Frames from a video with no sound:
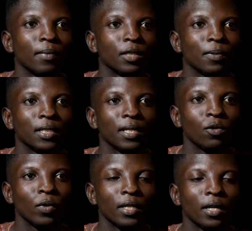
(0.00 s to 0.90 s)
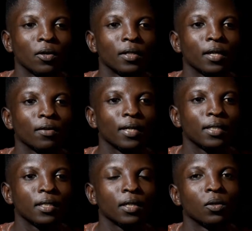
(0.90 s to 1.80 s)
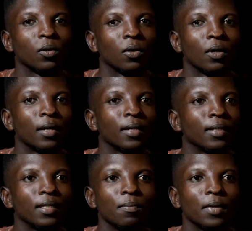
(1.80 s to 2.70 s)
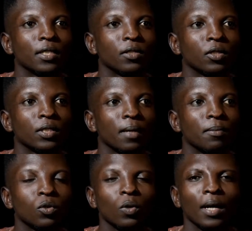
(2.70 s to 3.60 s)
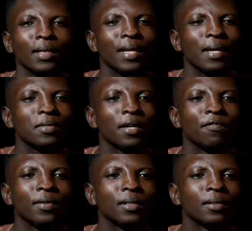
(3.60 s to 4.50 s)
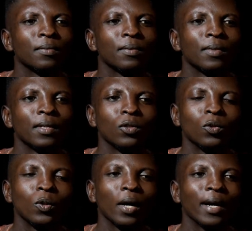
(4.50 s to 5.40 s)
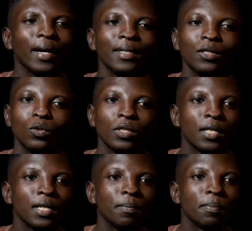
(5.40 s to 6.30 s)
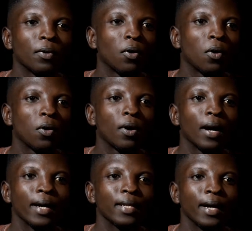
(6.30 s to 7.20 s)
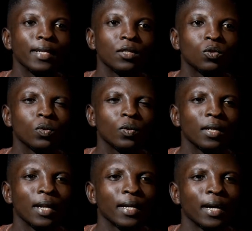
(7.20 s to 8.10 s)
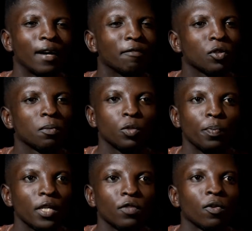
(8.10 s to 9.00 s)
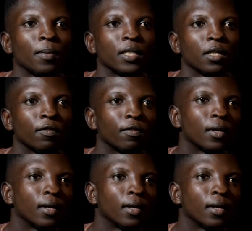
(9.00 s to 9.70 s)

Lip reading: especially when they are under crisis and all. They demand serious time. So at times I feel, no, I need to sleep, or I need to have some space for myself.